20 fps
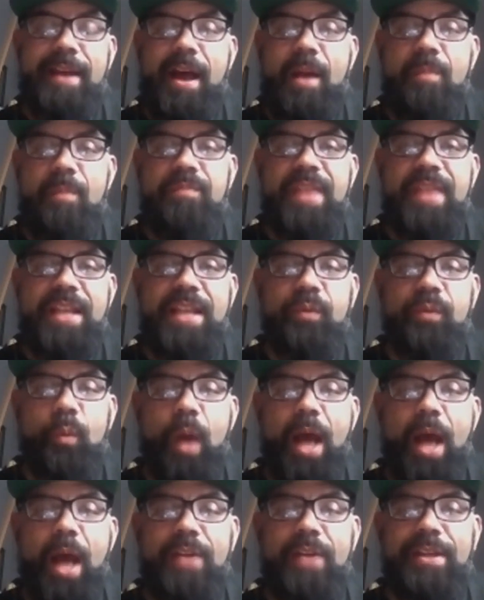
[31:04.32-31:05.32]
Thanks for
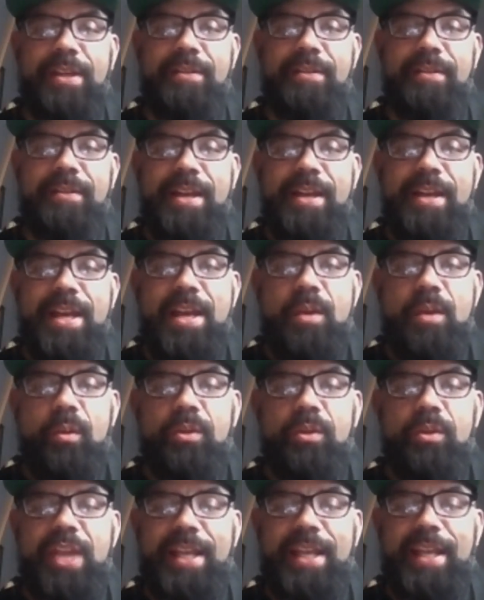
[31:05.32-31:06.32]
watching. We'll
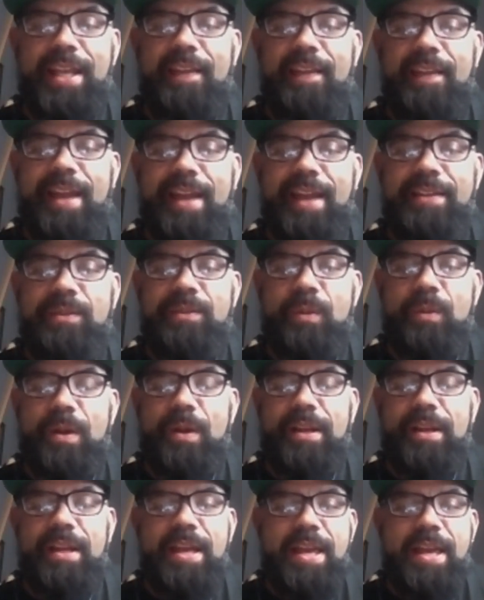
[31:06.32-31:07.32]
check you on the next one,